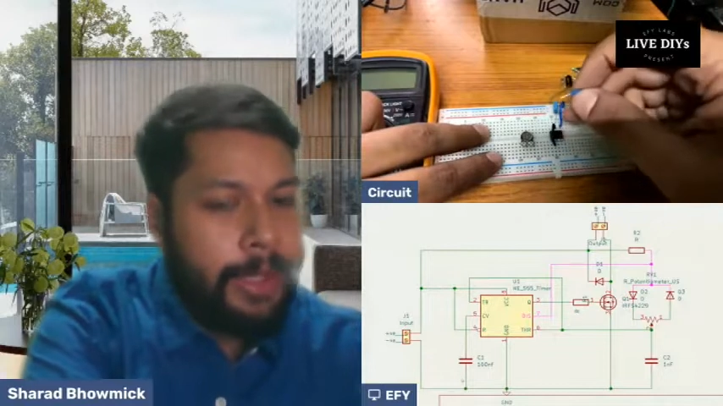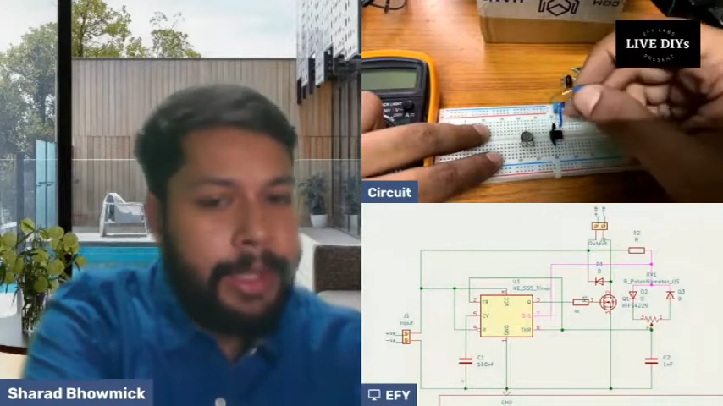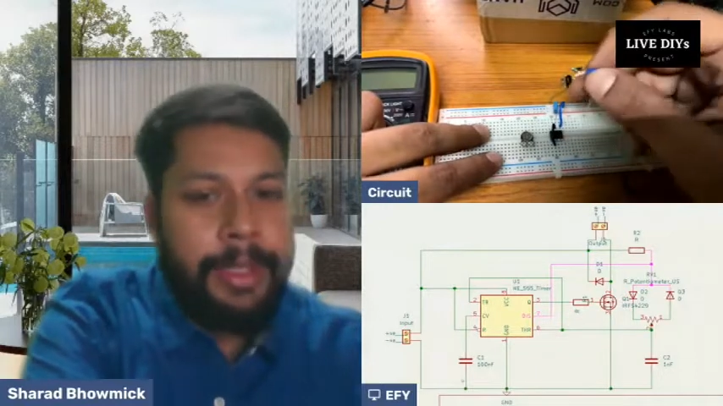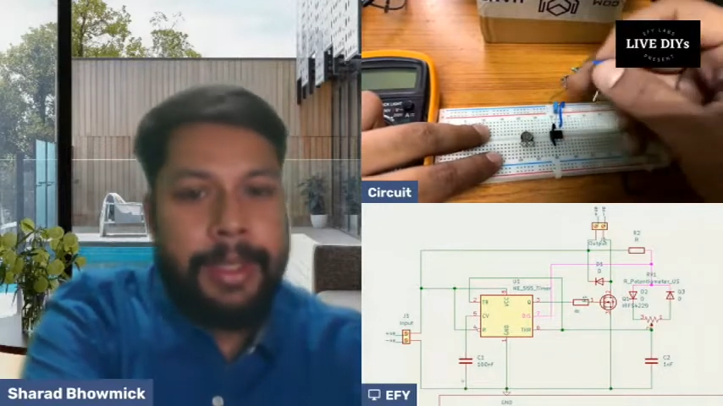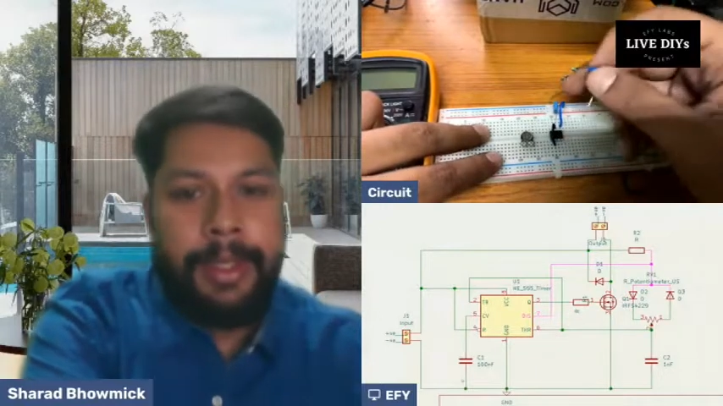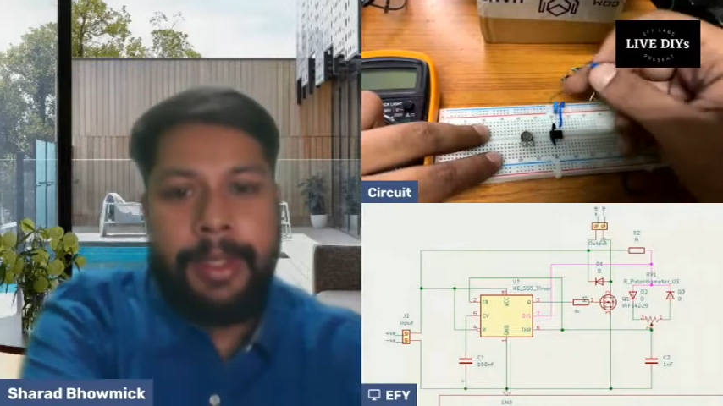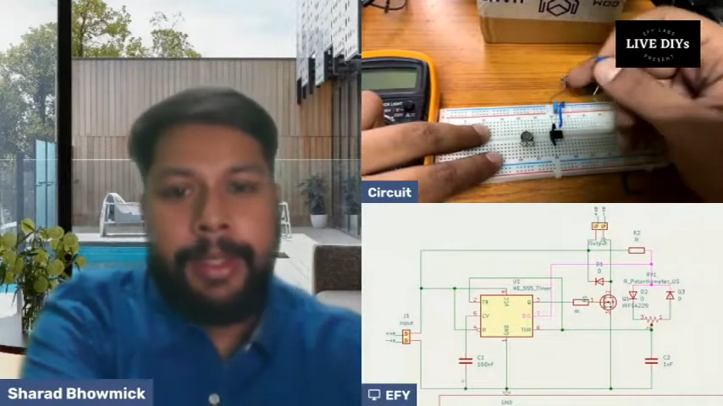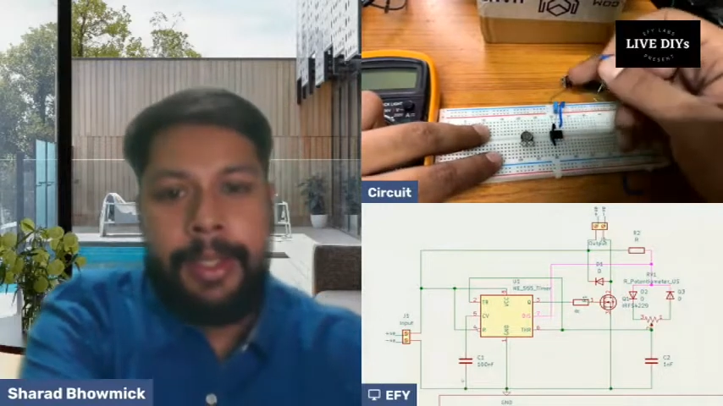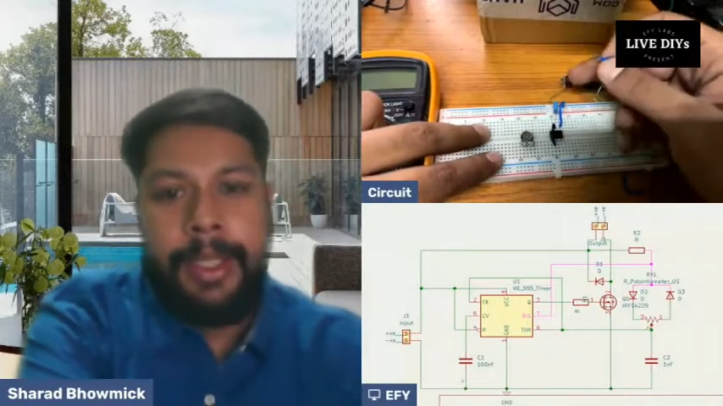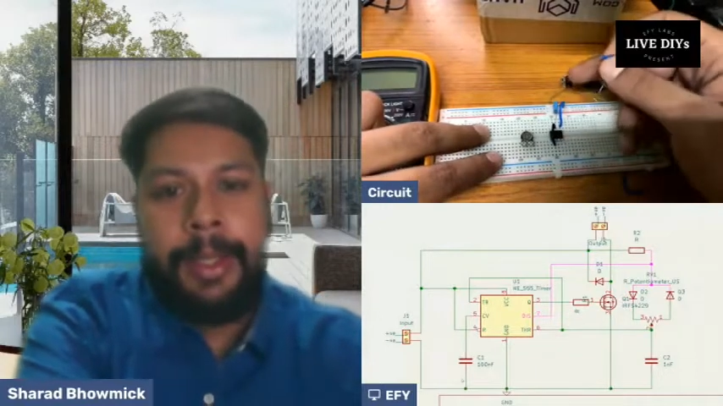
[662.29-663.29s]
the
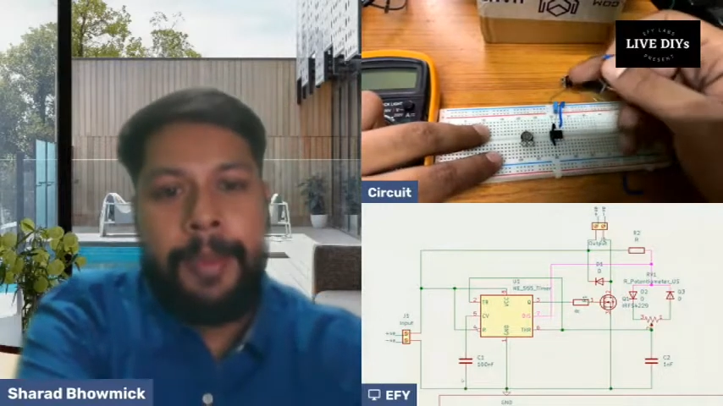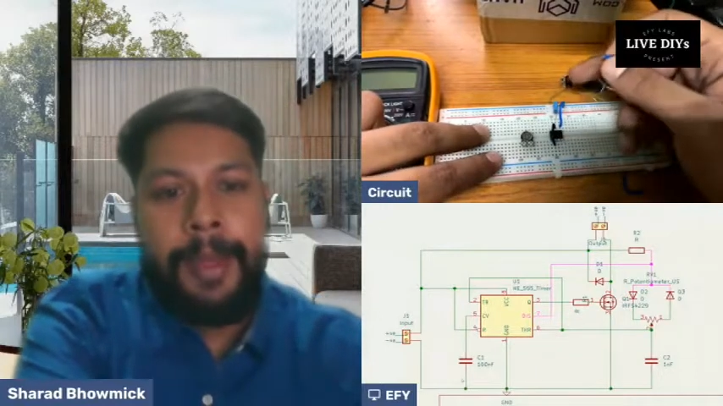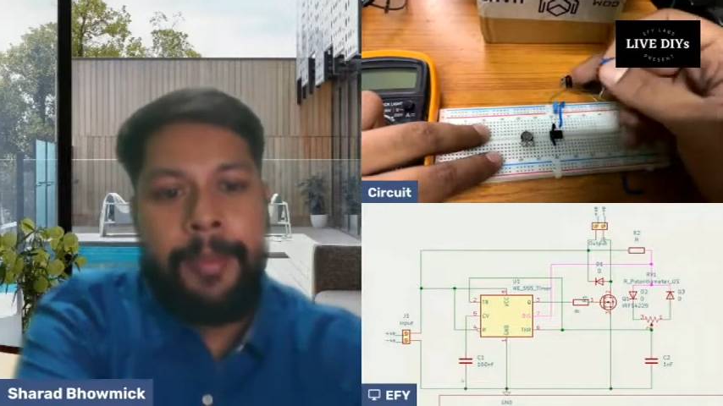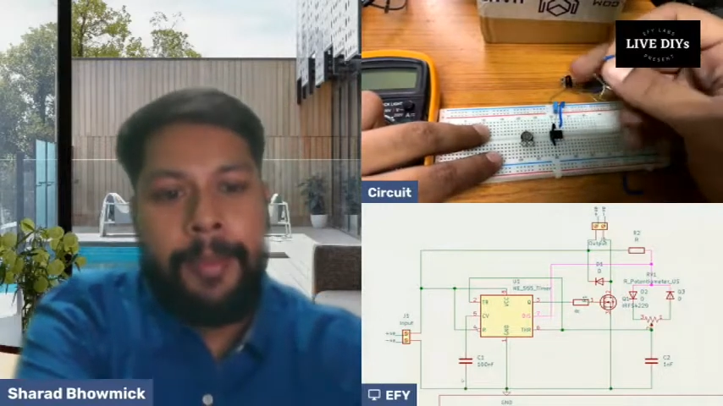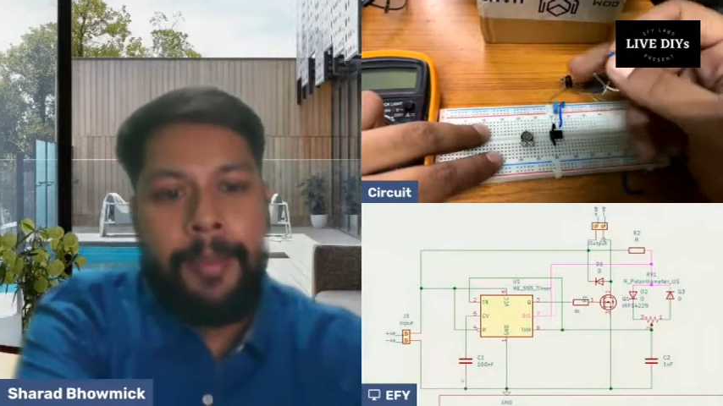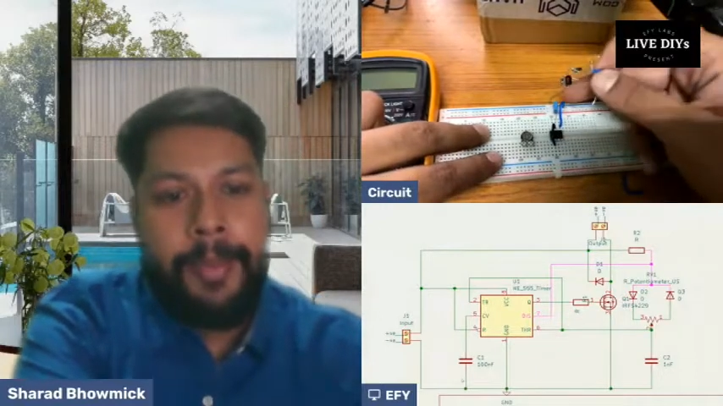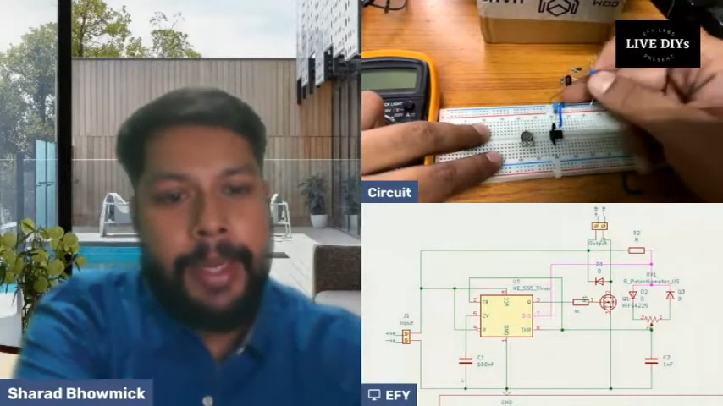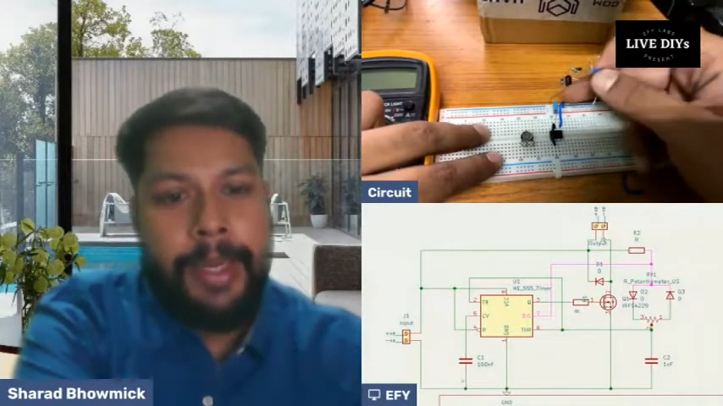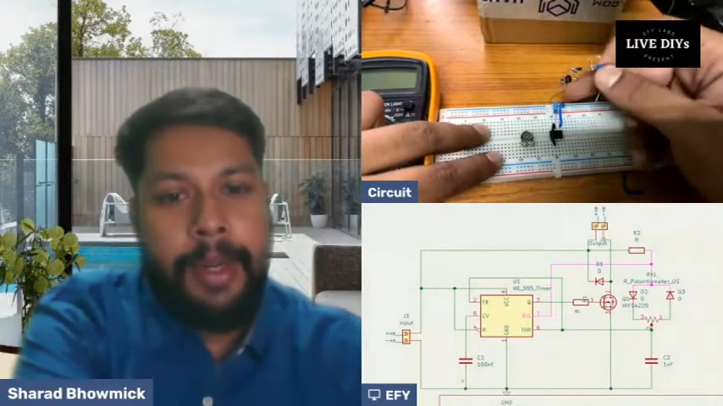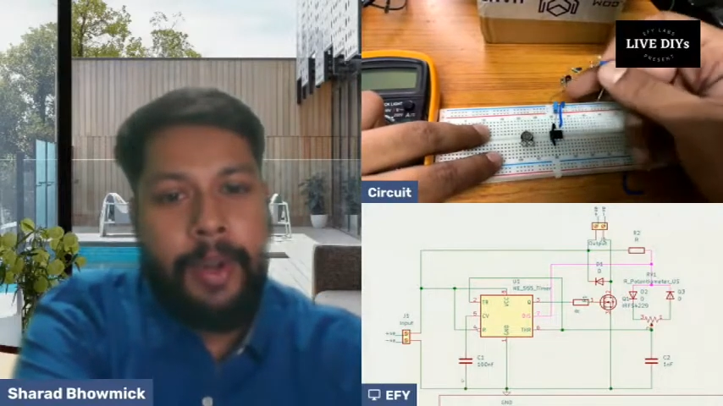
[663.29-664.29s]
third
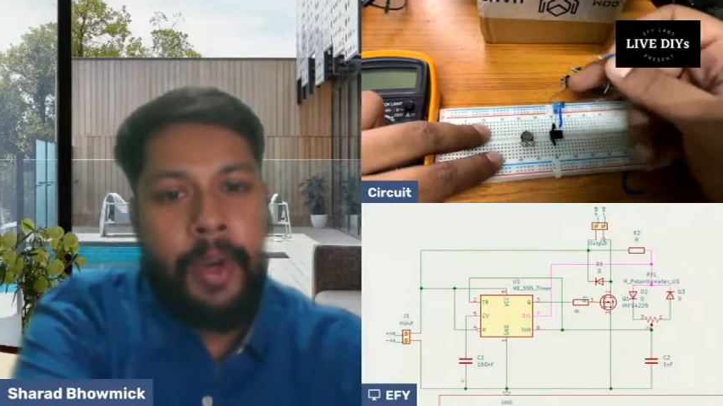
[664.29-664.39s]
pin